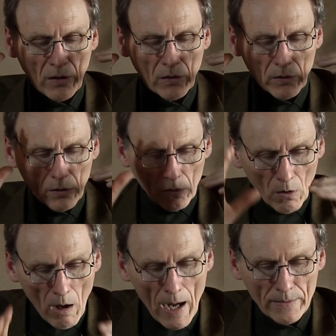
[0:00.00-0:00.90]
a
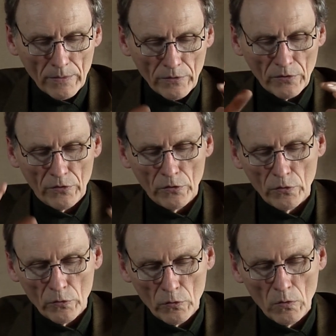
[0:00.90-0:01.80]
lot to
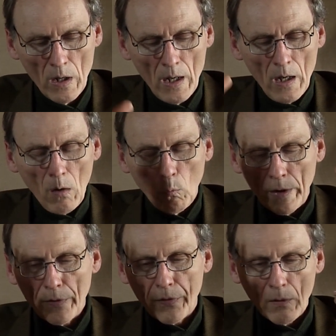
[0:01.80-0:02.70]
do
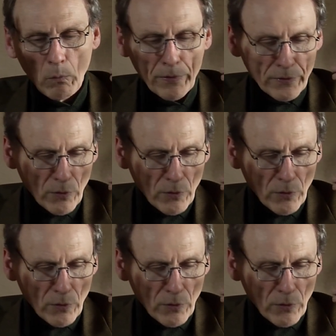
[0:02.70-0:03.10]
with